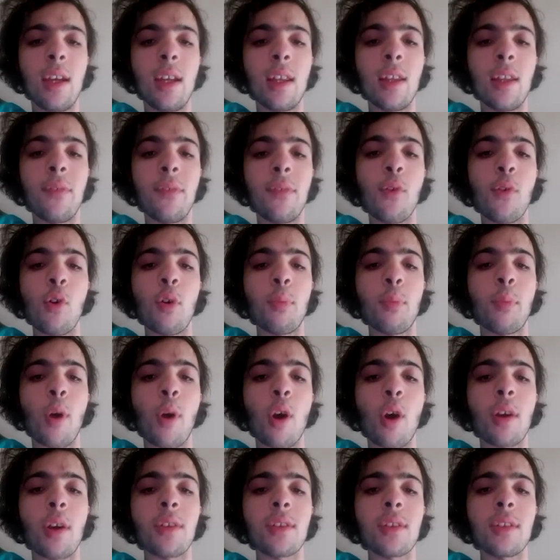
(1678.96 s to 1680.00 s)
The forward
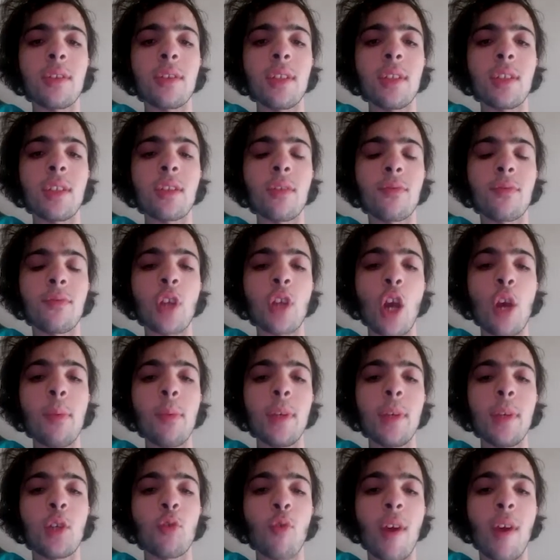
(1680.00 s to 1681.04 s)
pockets consist of
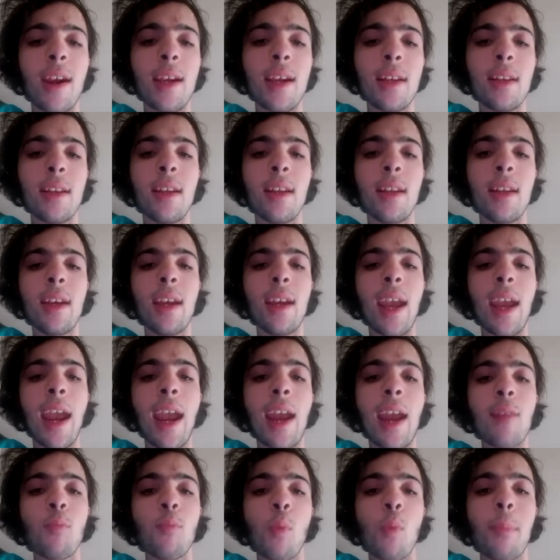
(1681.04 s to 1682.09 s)
Toby Green,
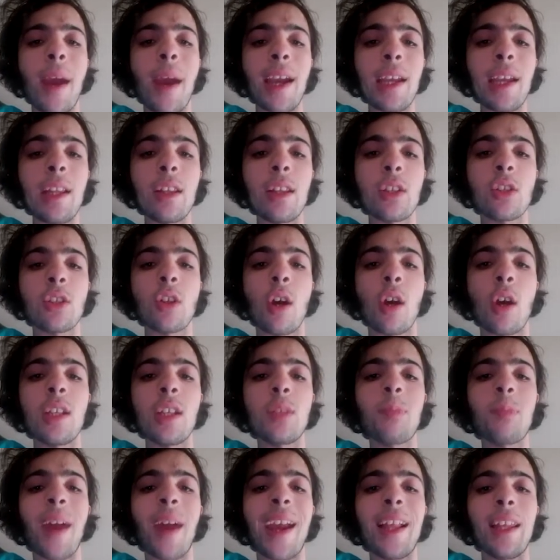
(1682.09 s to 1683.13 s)
and back in the side is
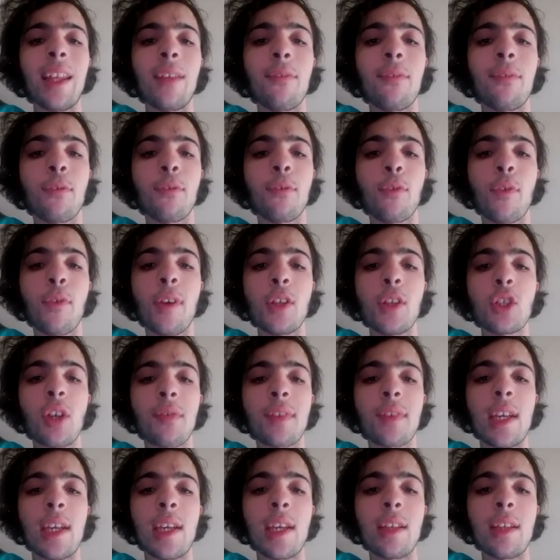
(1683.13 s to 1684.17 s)
Bailey Breach after
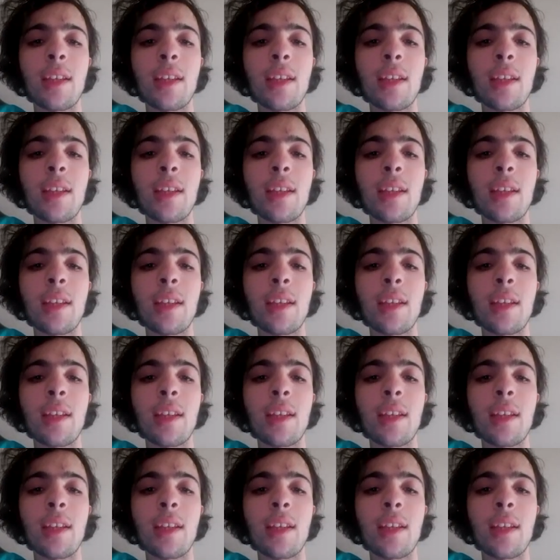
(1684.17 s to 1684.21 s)
kicking